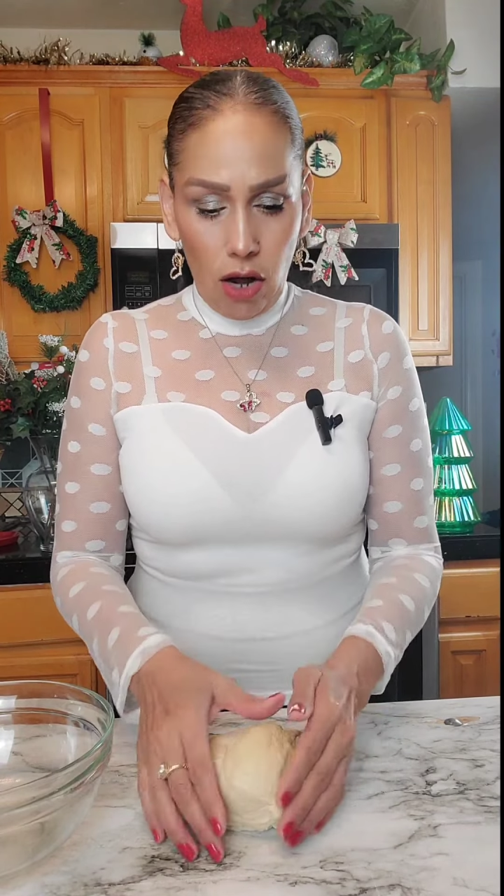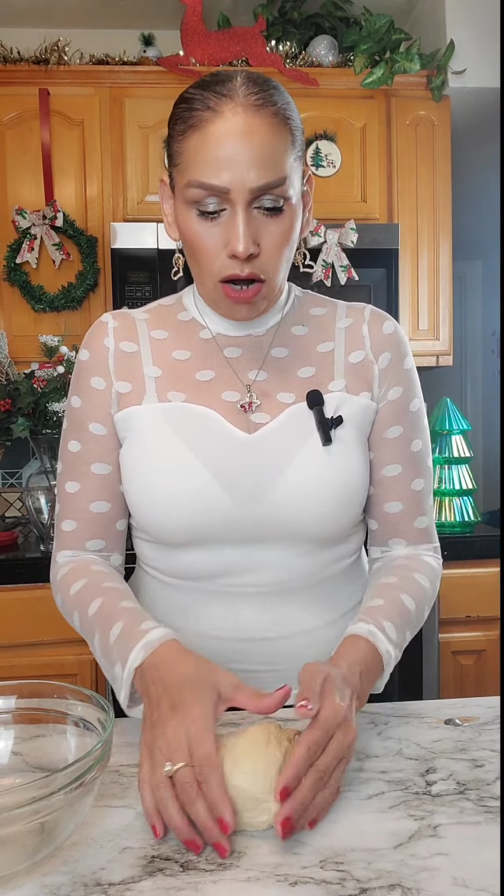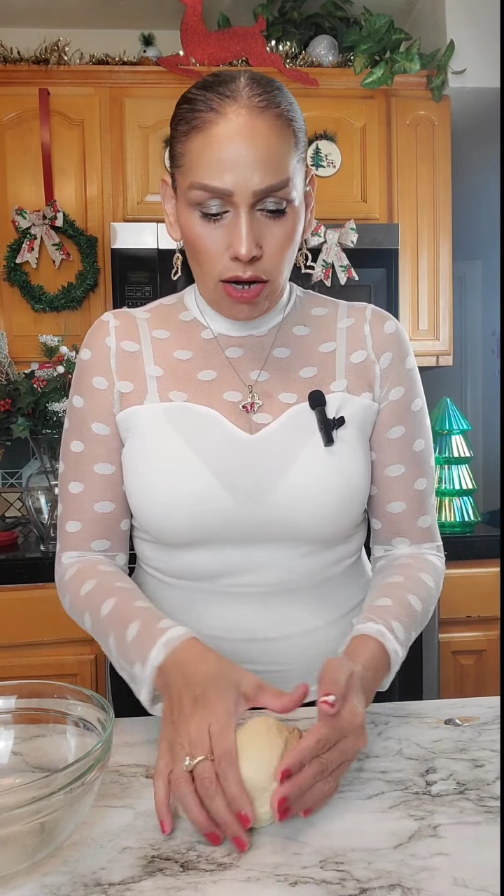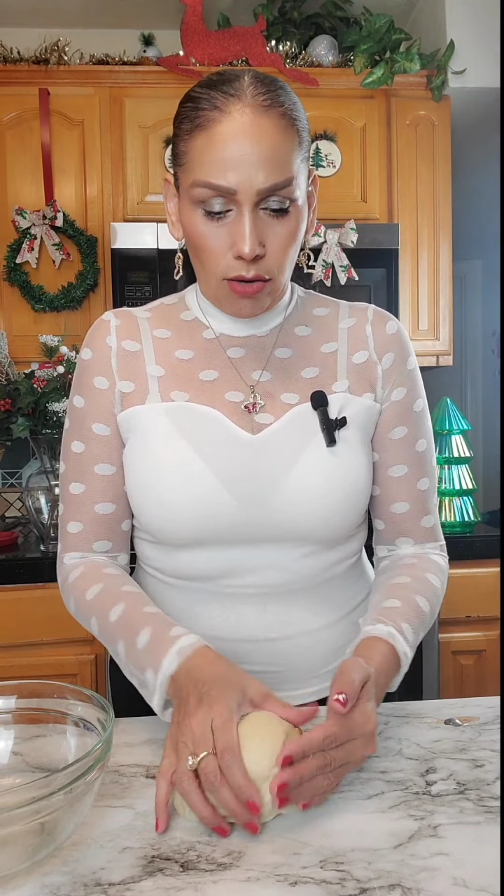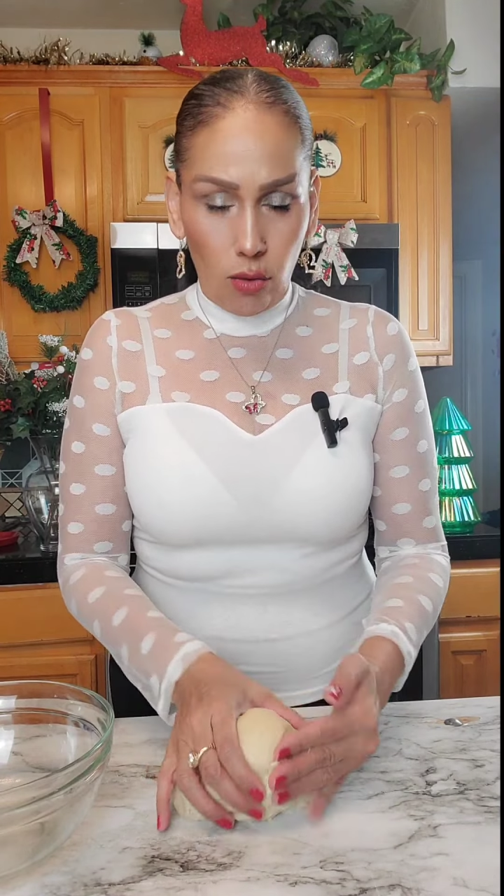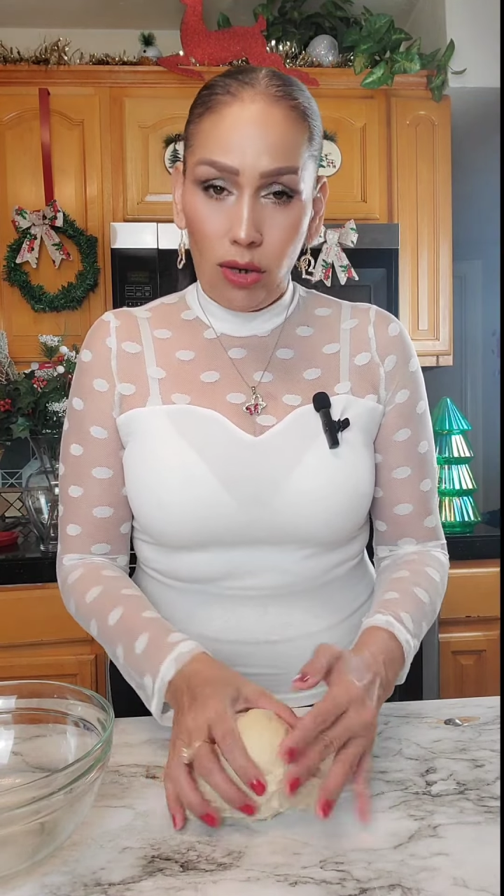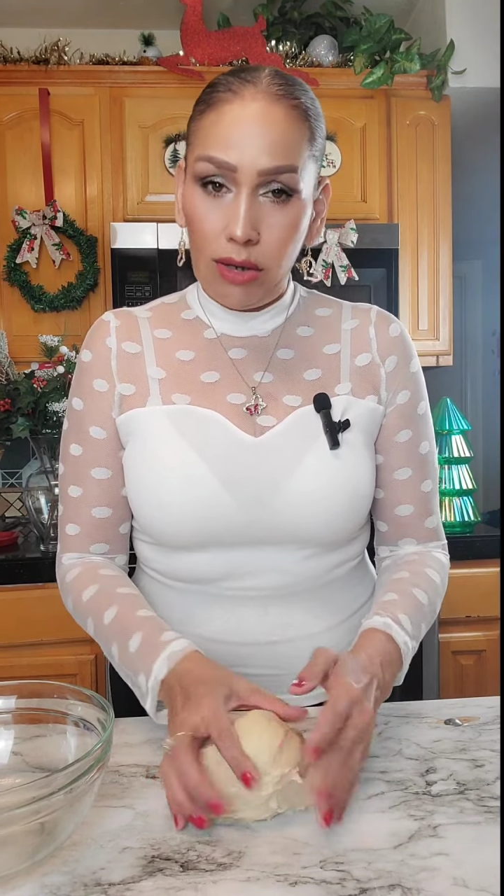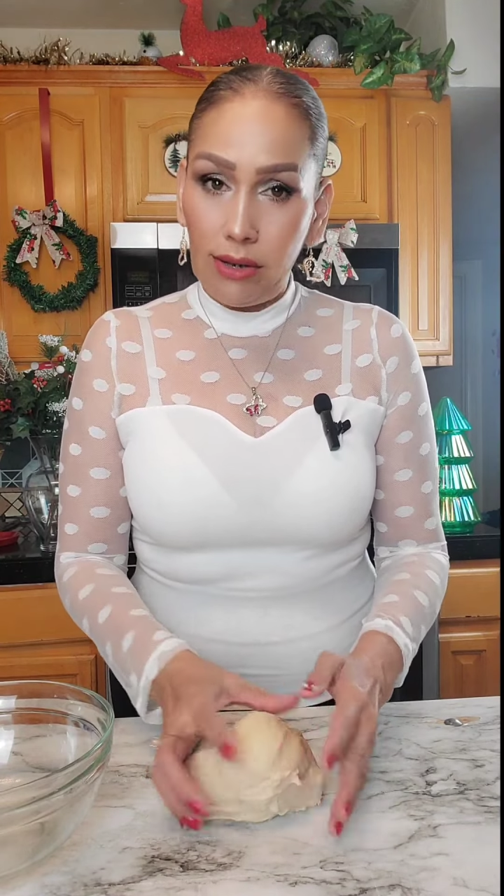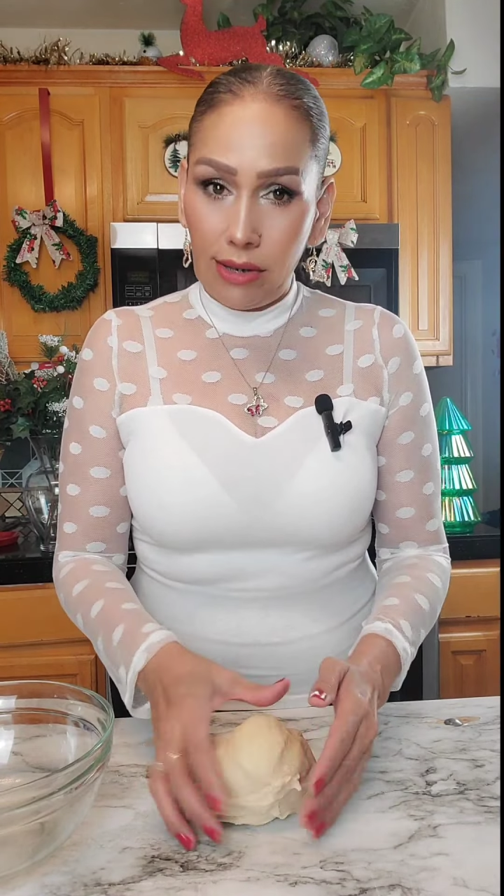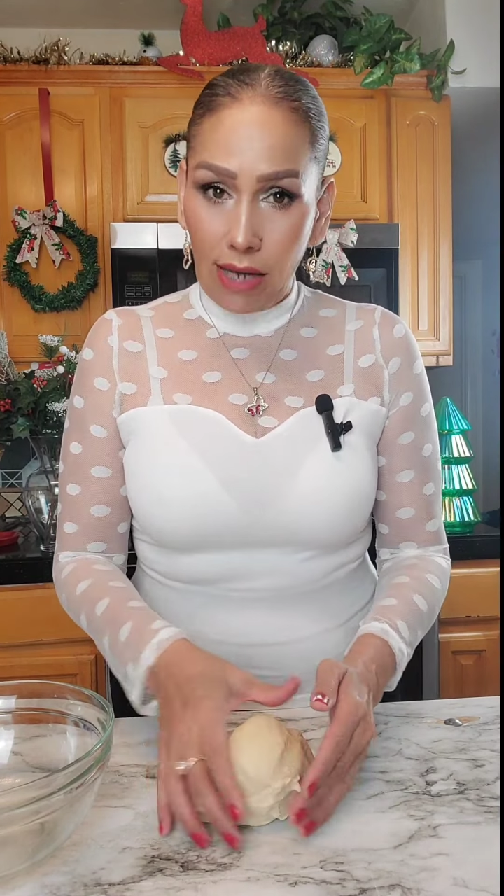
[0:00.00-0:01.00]
on
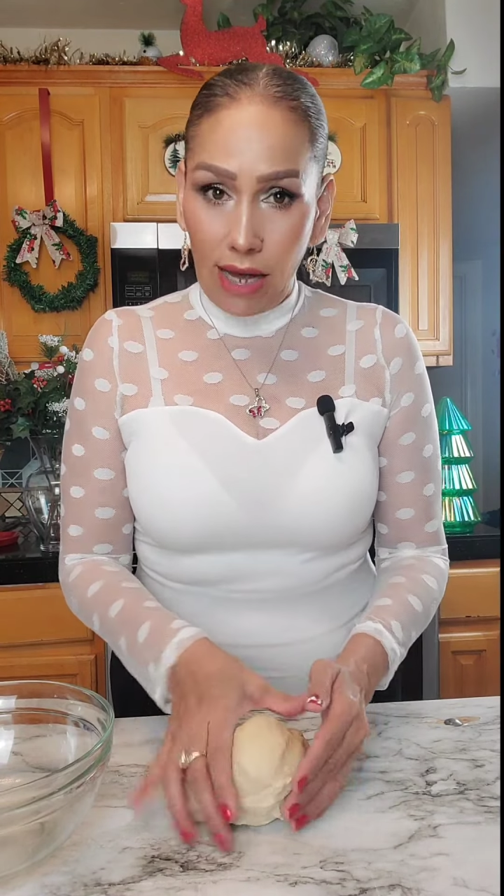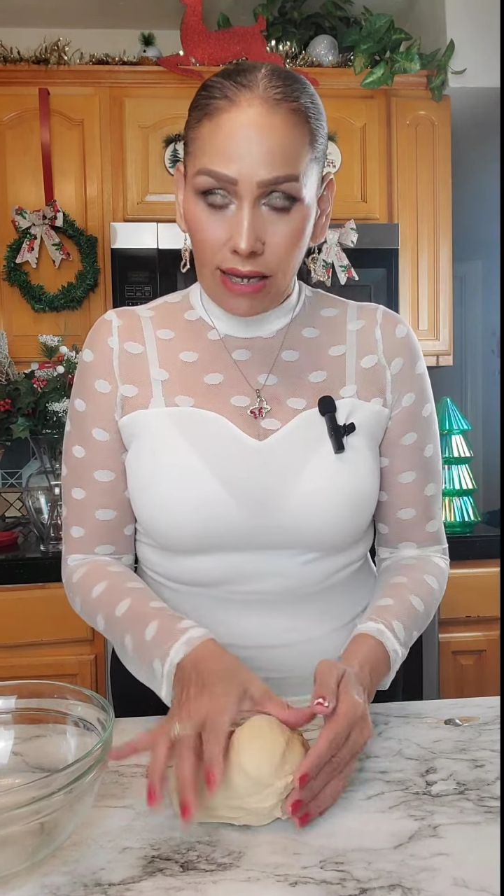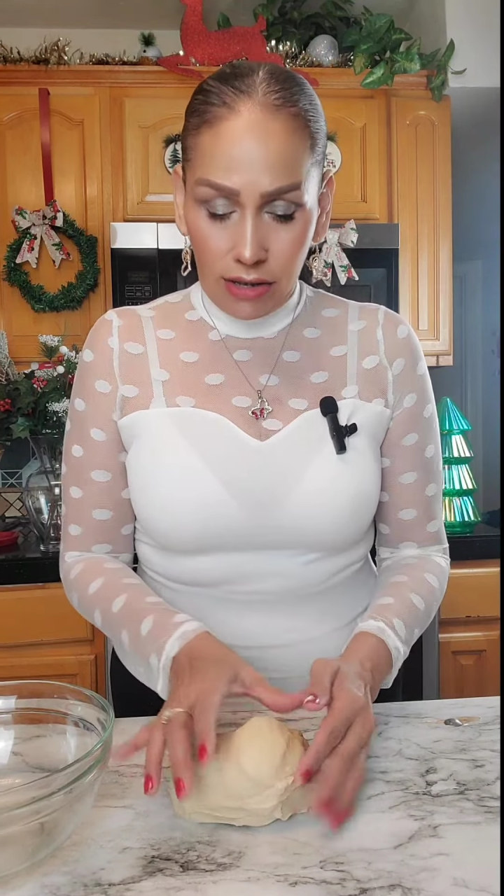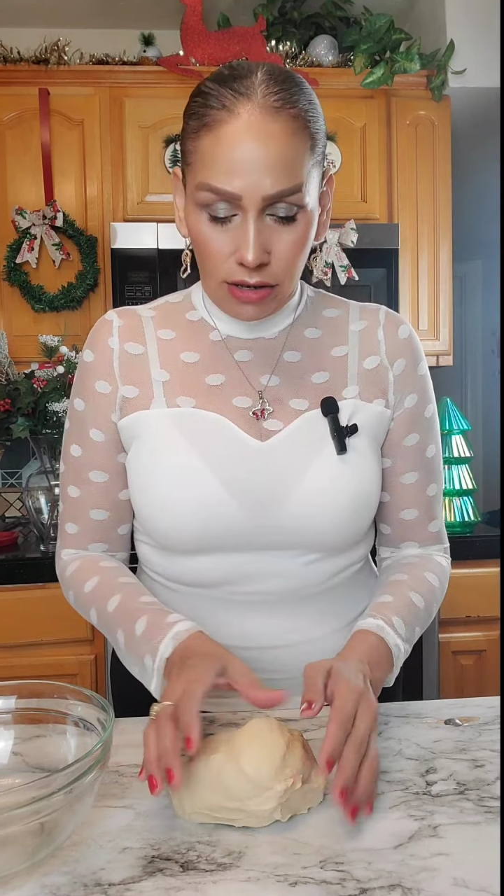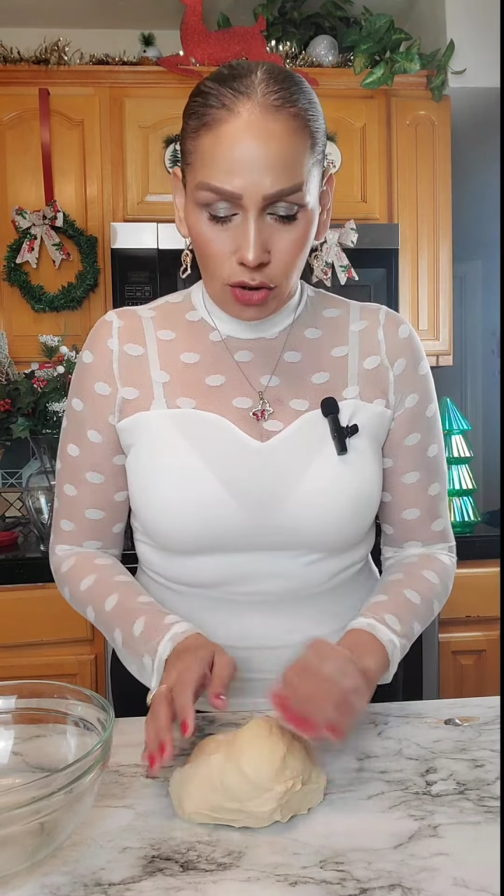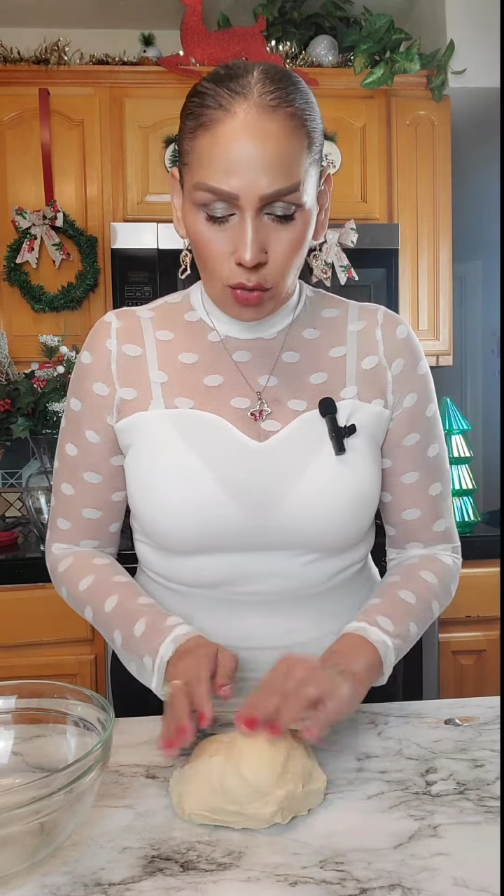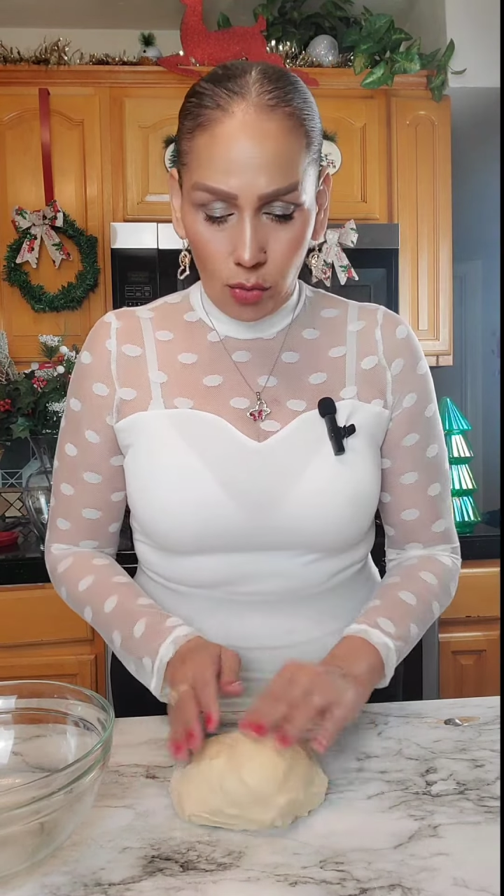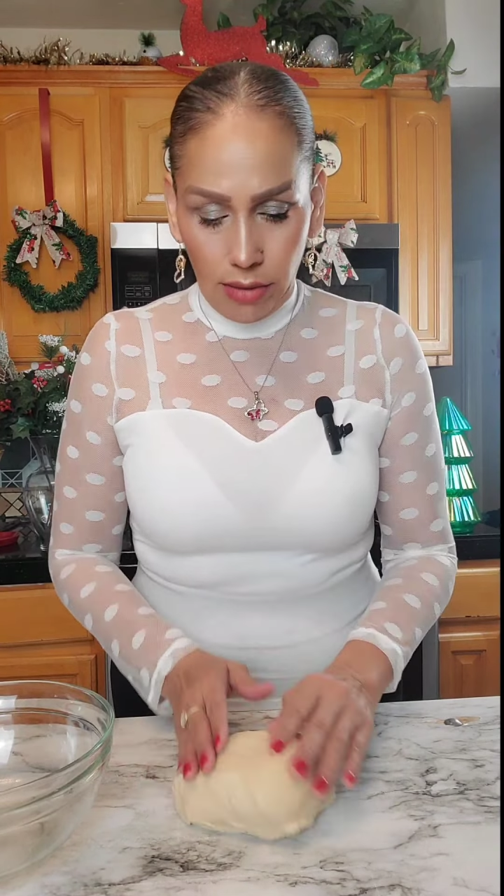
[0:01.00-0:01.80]
what size you